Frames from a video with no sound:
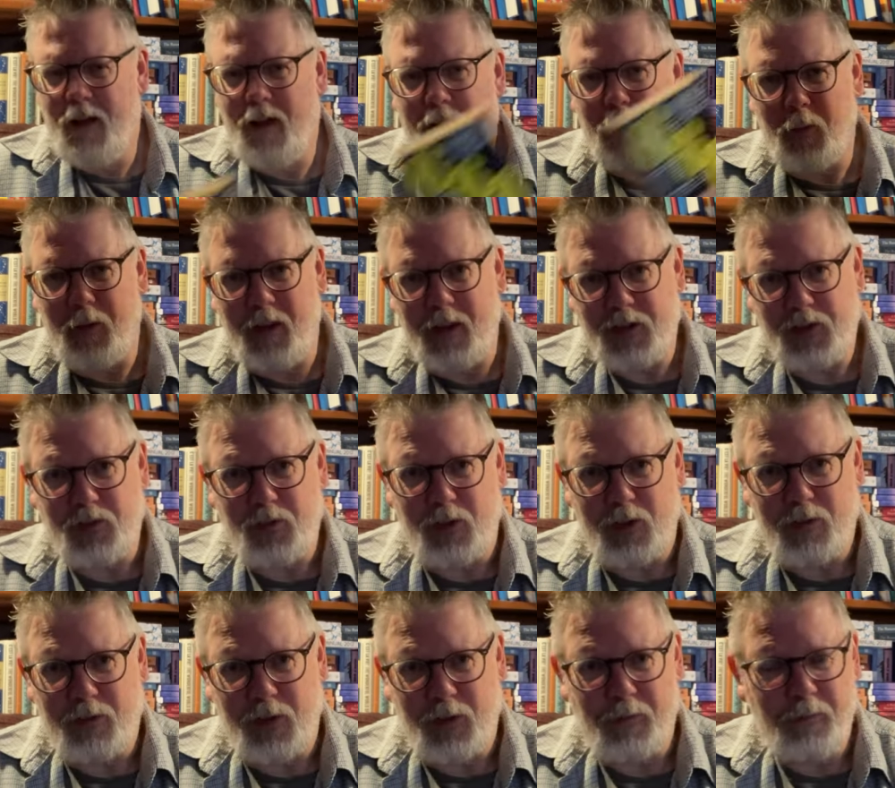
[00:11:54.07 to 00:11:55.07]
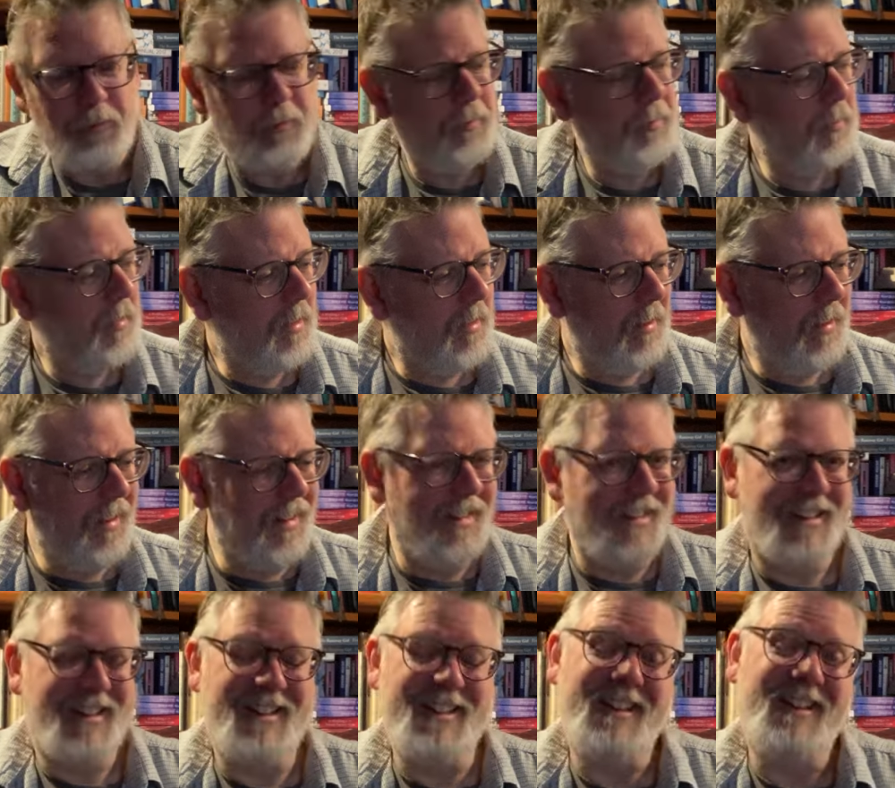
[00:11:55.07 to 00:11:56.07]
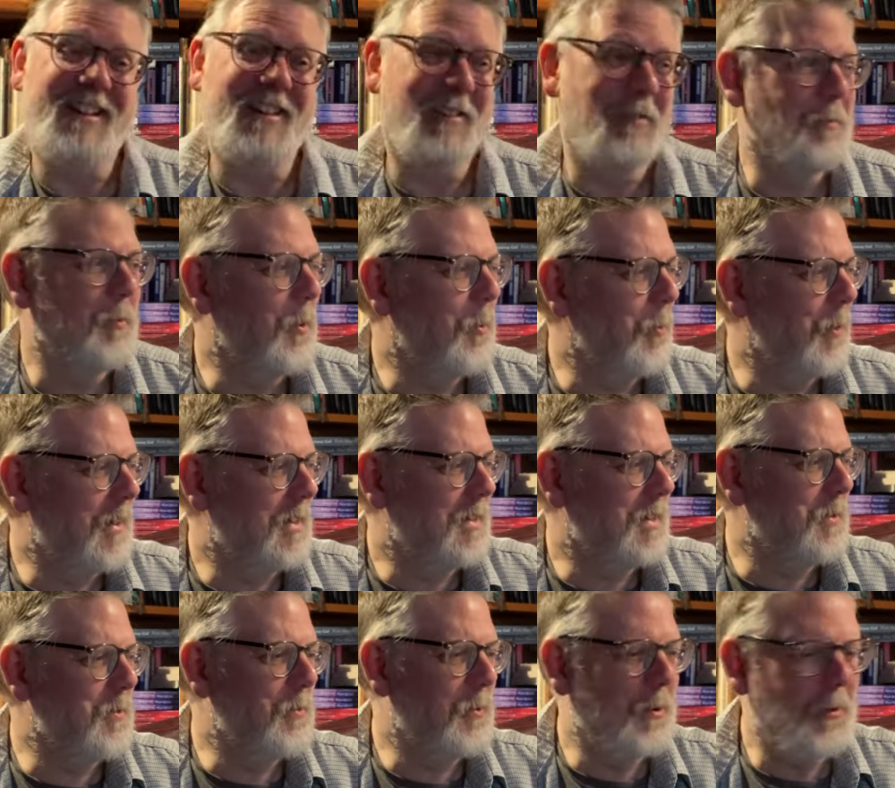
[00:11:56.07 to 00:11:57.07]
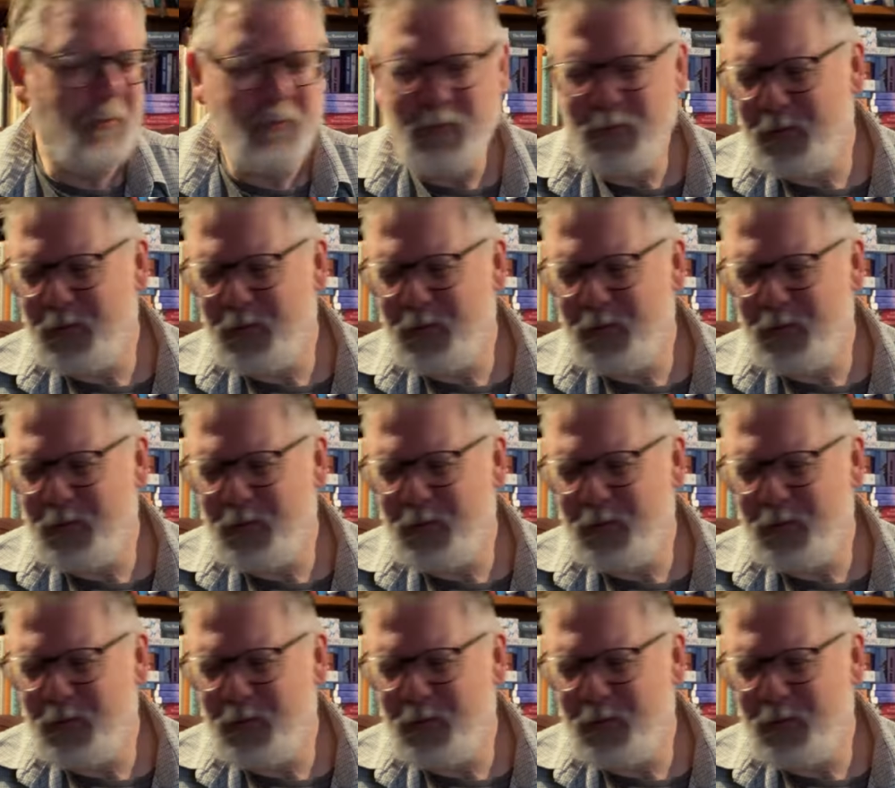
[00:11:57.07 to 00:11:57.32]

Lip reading: Anyway, that's full of it, more ways than one.